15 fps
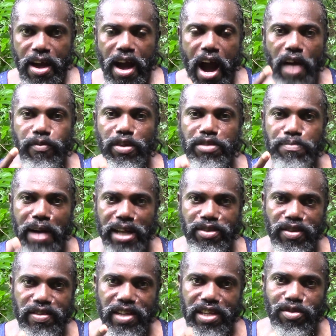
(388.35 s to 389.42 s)
of which
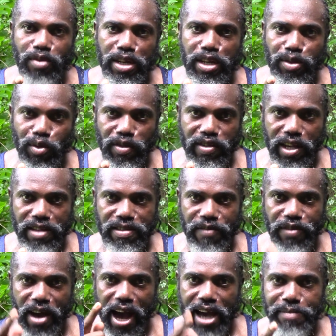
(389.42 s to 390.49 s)
Matthew 6.22 says, if
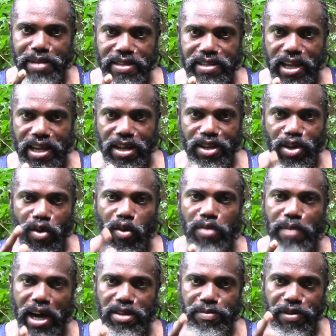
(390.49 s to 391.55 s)
your eye be single, your whole
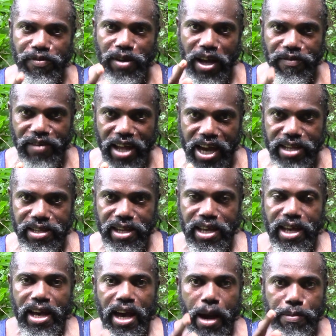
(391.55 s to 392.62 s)
body be full of light.
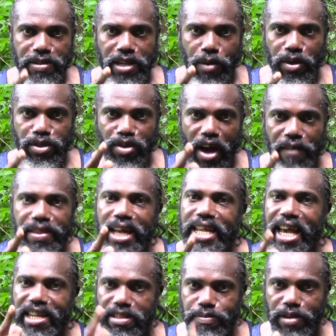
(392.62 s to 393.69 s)
I'm saying when you have that
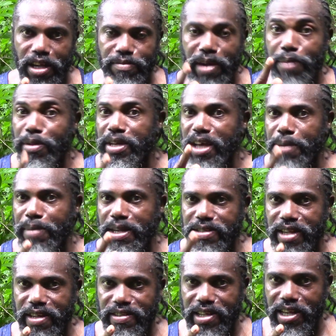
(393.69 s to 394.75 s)
experience, my brother and my
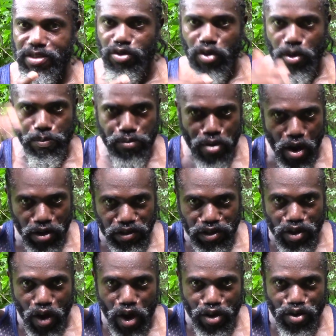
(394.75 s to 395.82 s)
sisters, you brush
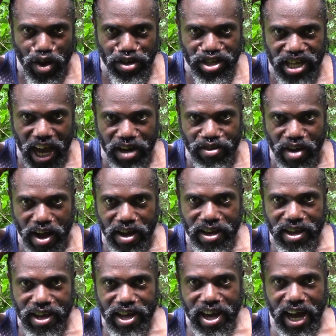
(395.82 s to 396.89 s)
your crown chakra
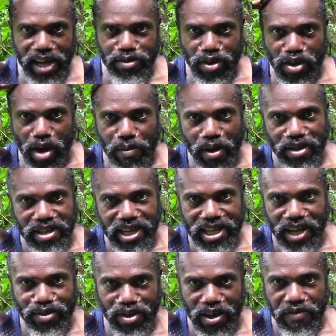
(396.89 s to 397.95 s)
and you come out in
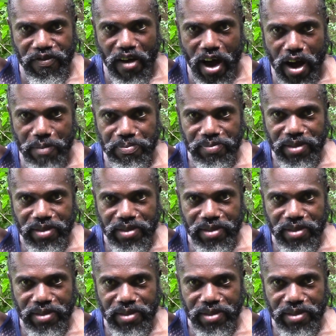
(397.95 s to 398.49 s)
another form